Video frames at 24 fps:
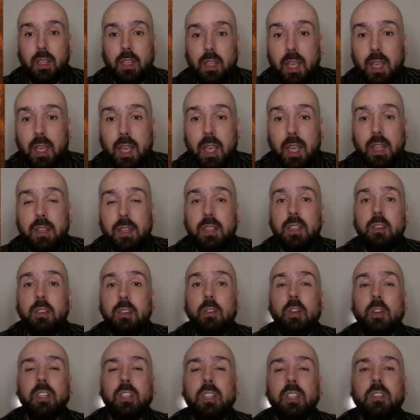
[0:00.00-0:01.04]
And in
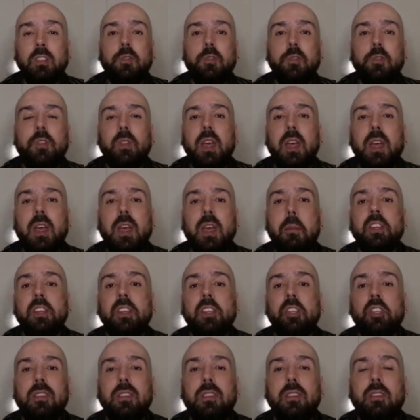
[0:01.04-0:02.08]
order to fulfill that
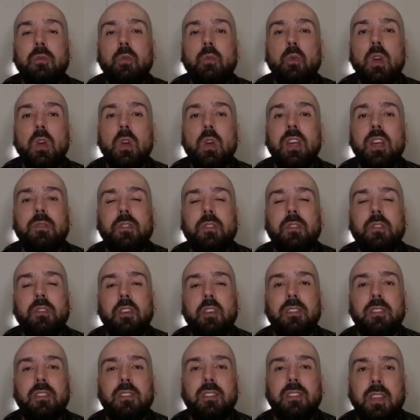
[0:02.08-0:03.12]
mission, the word of
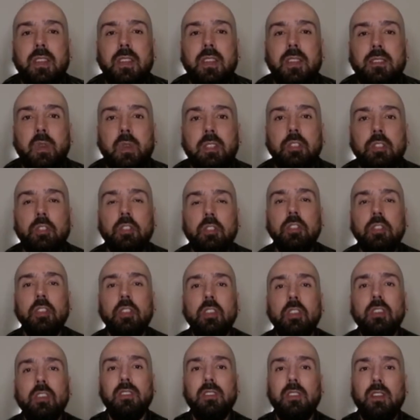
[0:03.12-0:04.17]
God says that we do
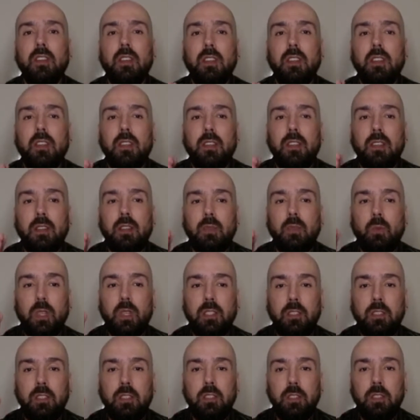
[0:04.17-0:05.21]
not
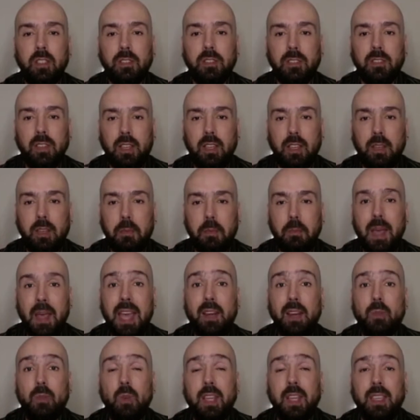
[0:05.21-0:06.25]

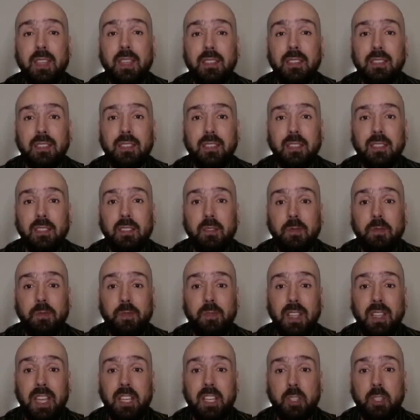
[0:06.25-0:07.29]
battle against
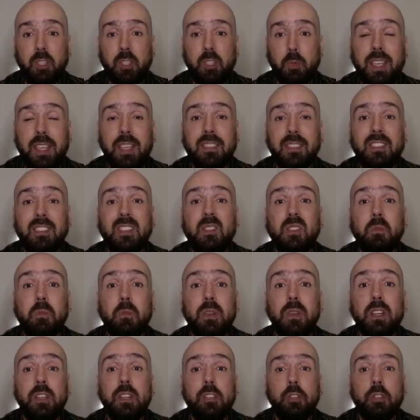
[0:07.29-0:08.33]
flesh, but against
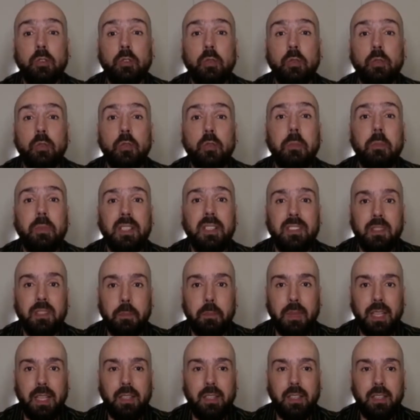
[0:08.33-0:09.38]
spiritual
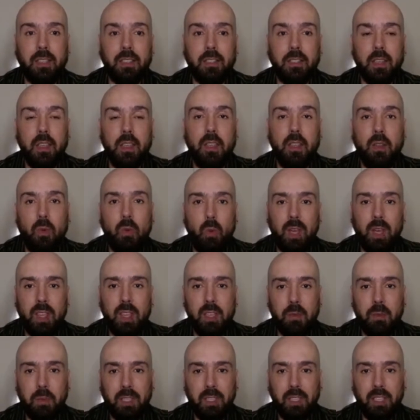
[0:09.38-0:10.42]
principalities. Whether
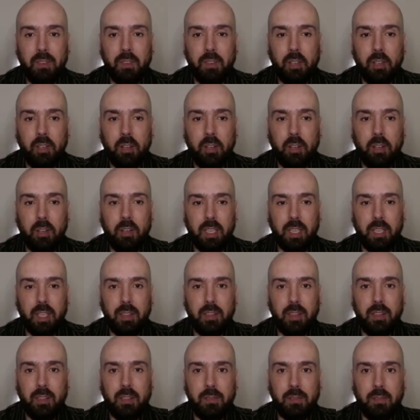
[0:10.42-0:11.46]
you believe it or not yet,
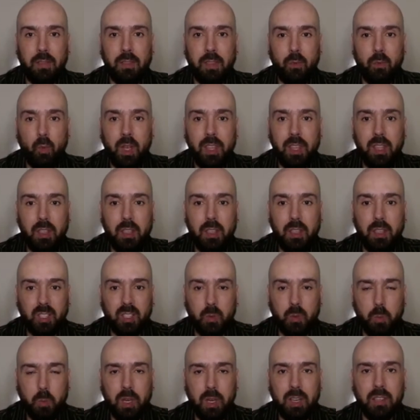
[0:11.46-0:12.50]
whether you've
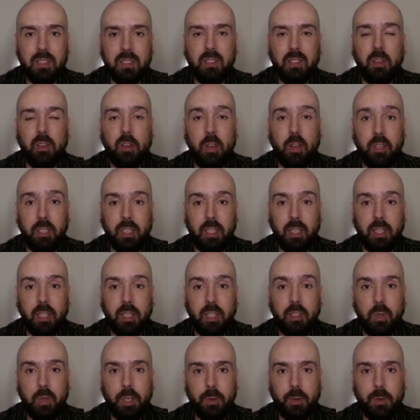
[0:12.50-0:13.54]
experienced or not yet,
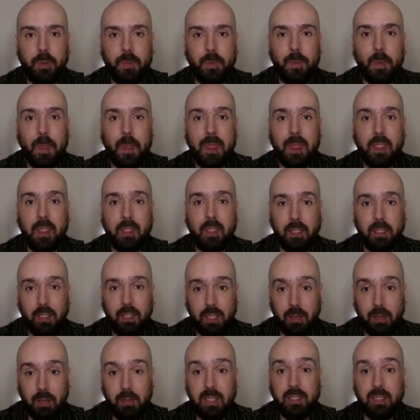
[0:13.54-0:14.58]
you will.
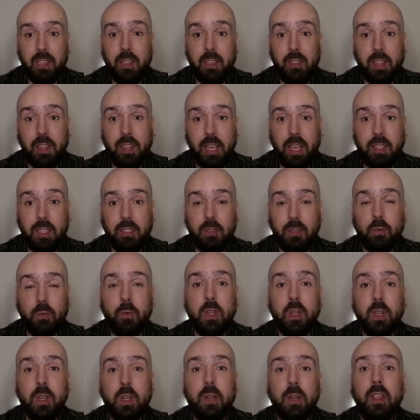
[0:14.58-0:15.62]
Let me tell you that, you
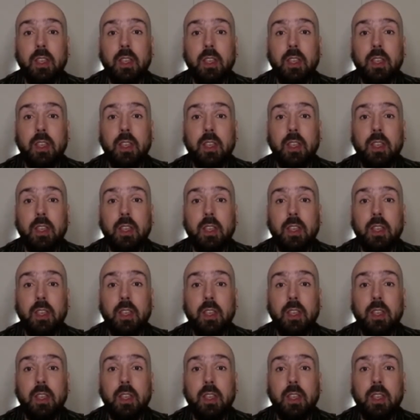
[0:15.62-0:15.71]
will.